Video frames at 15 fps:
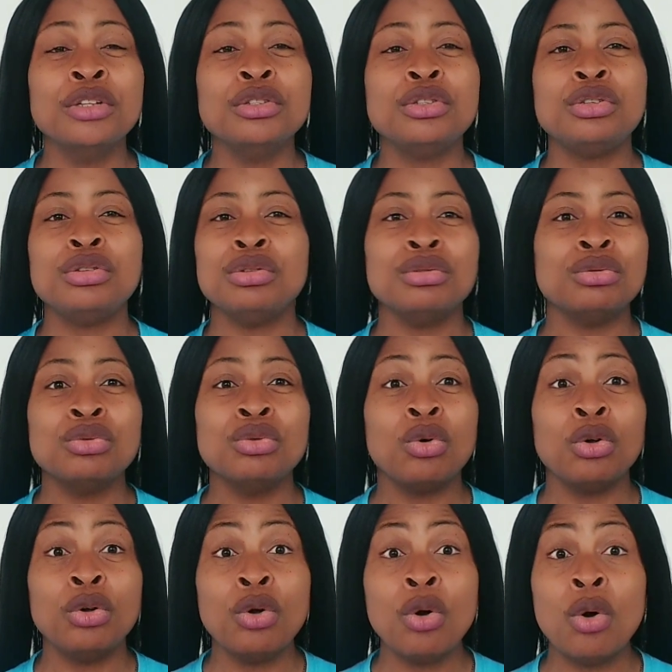to
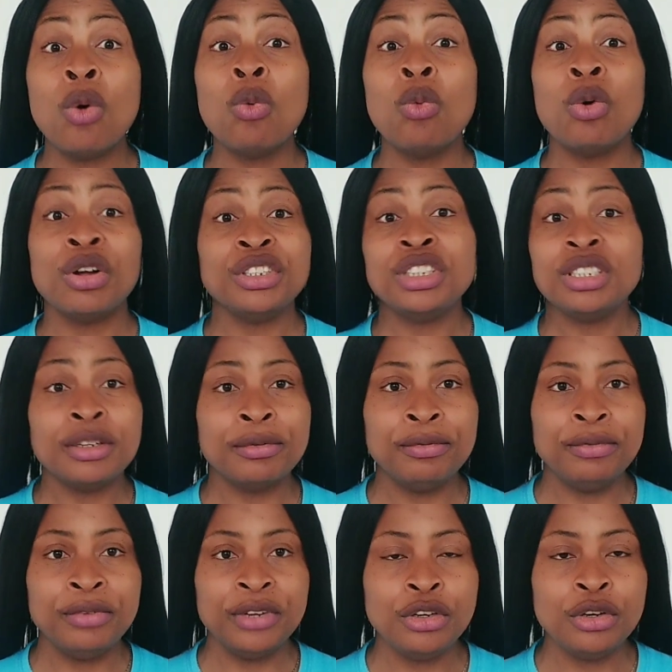go watch the
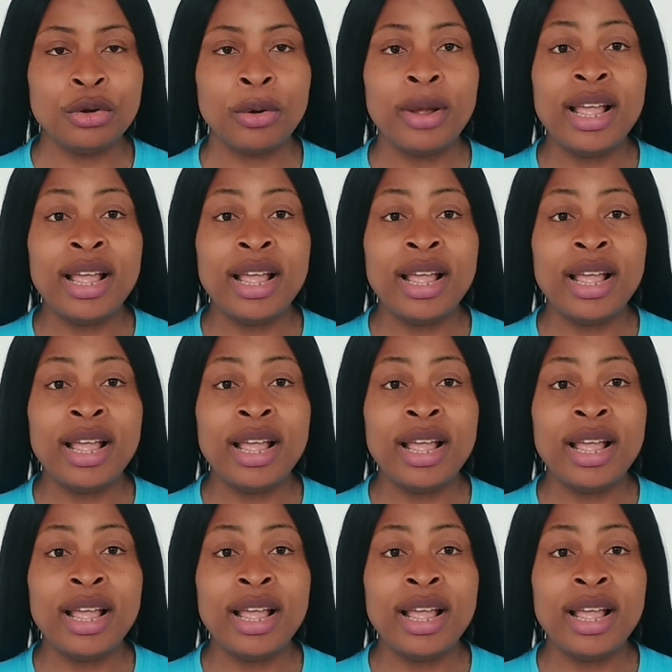video,